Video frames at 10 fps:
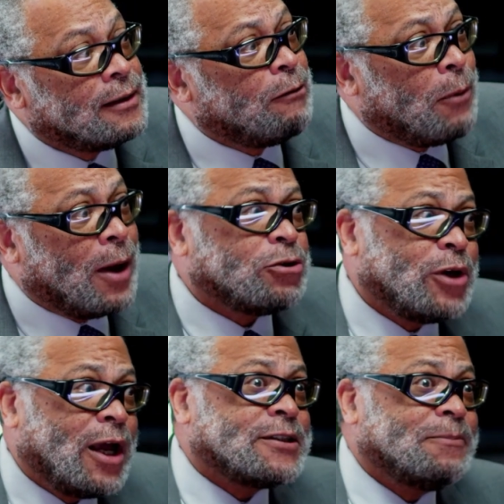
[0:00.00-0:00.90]
Why don't you
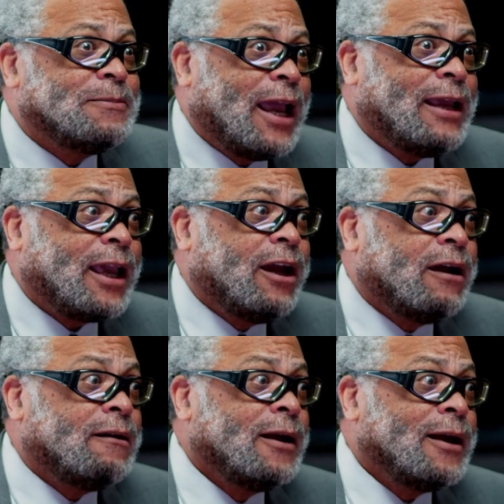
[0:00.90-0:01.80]
have some
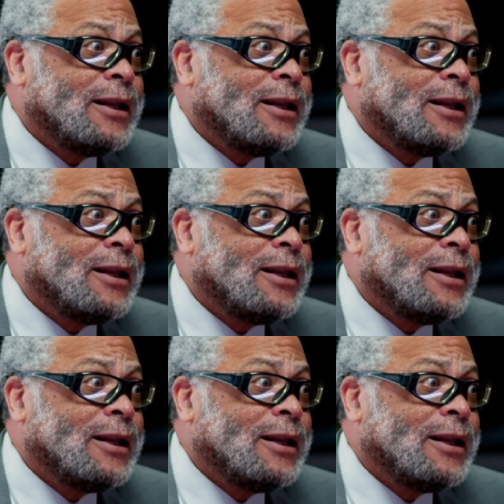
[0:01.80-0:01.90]
daycare in a